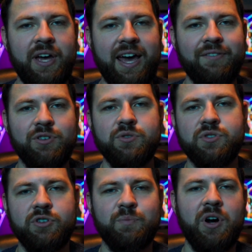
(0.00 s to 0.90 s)
have
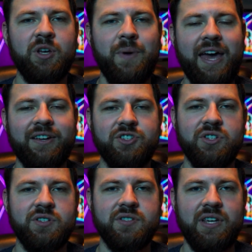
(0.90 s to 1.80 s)
used third-party
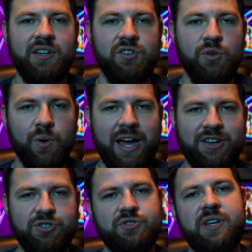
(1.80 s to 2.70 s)
packages in your
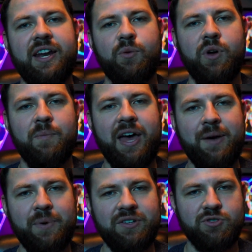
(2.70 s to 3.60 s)
Azure Static Web
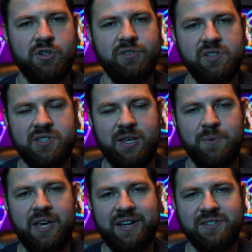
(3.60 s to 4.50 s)
App and serverless
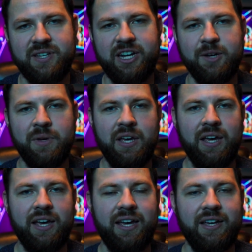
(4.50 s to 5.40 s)
API setup,
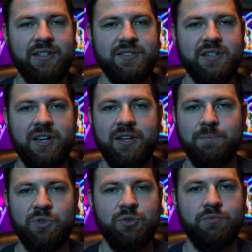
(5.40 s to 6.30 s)
and
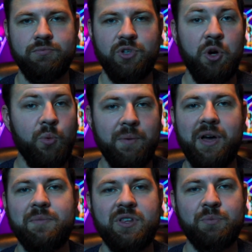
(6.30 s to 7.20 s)
you know what
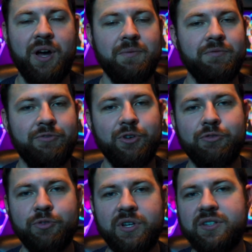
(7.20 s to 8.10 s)
might be the problem, feel
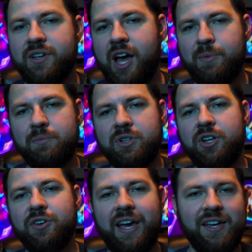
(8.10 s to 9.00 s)
free to comment
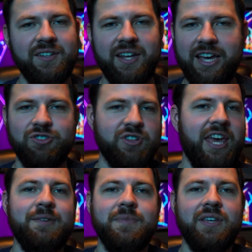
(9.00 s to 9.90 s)
below and
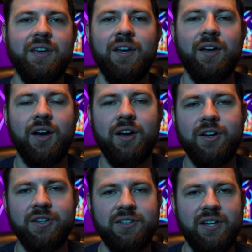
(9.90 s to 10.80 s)
educate me
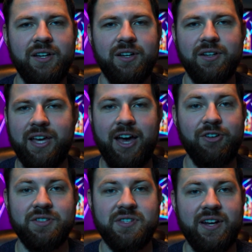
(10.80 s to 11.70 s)
on
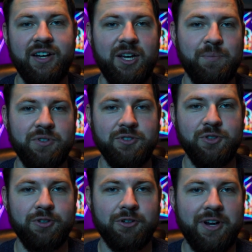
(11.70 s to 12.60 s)
how to set it up and
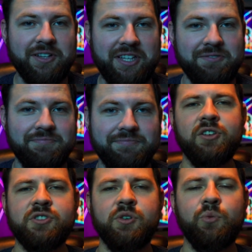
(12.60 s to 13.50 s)
do it correctly.
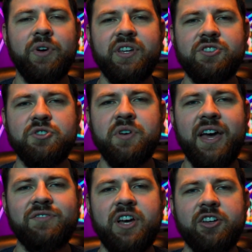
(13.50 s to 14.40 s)
Also, while they do
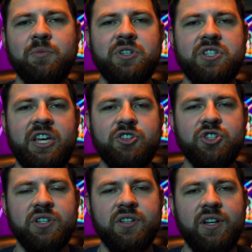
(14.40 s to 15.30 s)
have
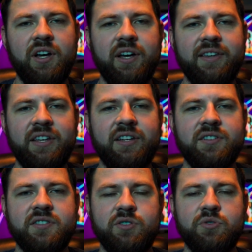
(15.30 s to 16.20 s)
documentation
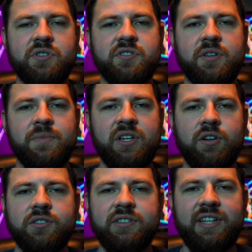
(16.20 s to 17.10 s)
that uses something
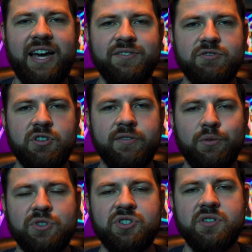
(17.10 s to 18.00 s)
called Live
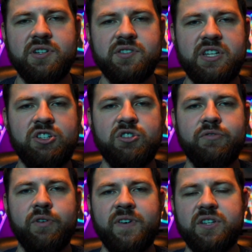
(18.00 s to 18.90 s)
Server, which is an
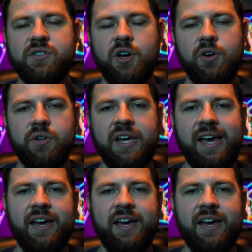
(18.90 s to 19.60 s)
extension for VS Code,